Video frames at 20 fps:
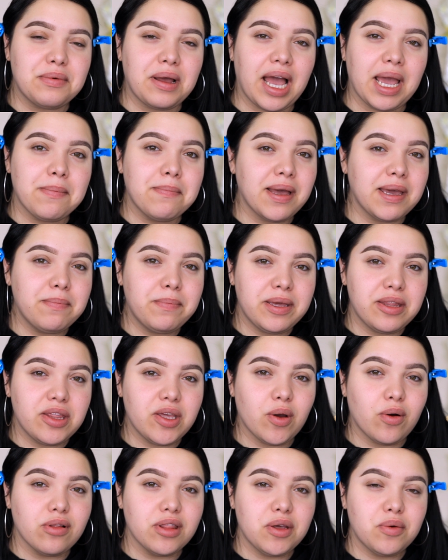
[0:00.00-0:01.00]
I might be
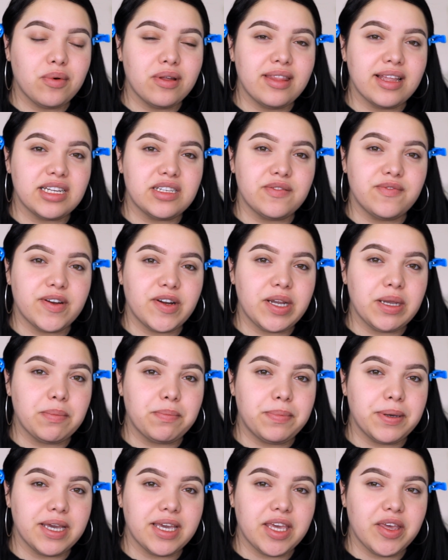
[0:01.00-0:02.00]
the only one that's very
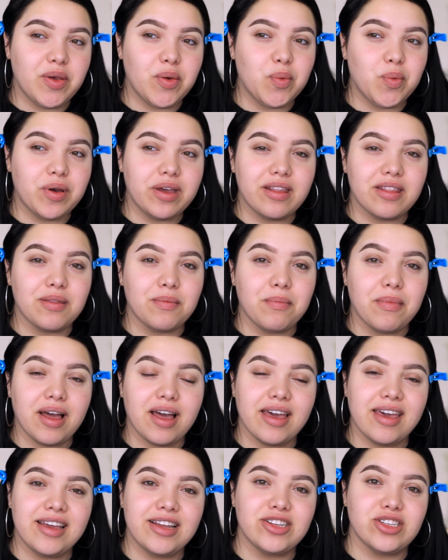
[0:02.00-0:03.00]
picky with
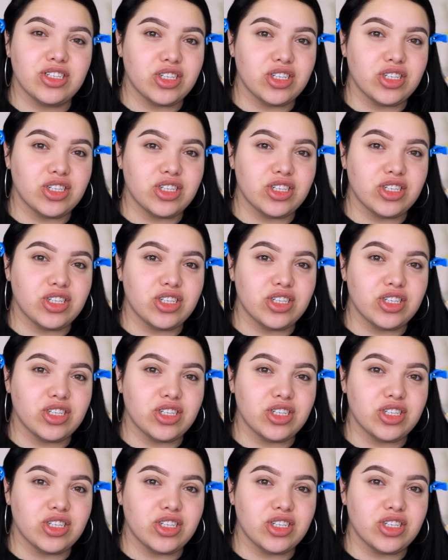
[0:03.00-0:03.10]
my